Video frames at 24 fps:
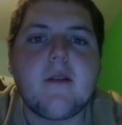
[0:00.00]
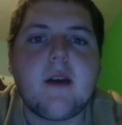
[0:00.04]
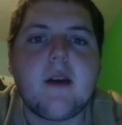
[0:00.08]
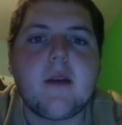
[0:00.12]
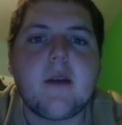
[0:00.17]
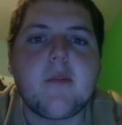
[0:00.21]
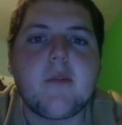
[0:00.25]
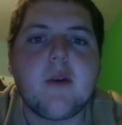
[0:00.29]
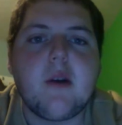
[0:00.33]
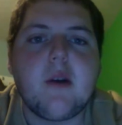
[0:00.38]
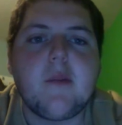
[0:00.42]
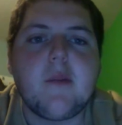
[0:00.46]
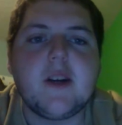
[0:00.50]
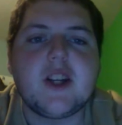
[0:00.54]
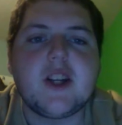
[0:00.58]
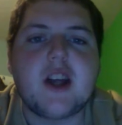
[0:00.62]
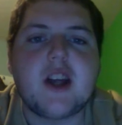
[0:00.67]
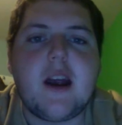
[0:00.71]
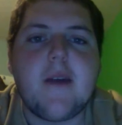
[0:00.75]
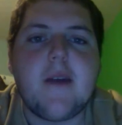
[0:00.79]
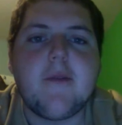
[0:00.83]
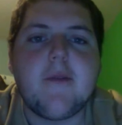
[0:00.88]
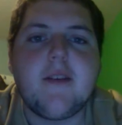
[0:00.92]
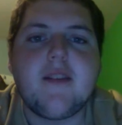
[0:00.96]
like pretty
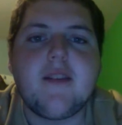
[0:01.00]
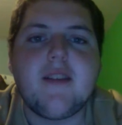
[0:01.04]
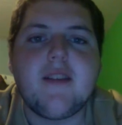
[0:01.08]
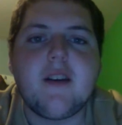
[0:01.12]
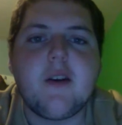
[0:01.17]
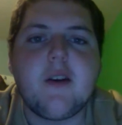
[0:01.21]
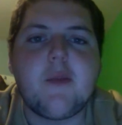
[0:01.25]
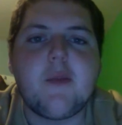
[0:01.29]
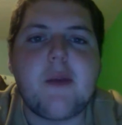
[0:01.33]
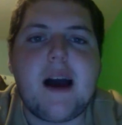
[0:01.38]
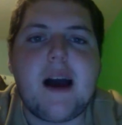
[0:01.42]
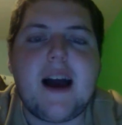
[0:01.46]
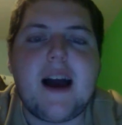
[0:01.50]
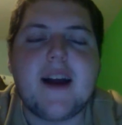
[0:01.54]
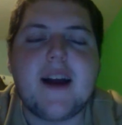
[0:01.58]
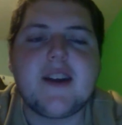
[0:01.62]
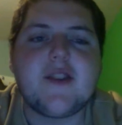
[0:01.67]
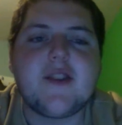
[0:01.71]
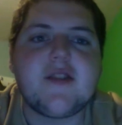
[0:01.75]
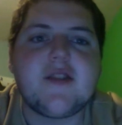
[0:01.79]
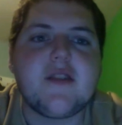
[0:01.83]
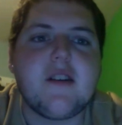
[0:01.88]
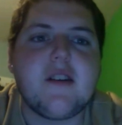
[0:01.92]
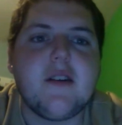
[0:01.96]
much every single match.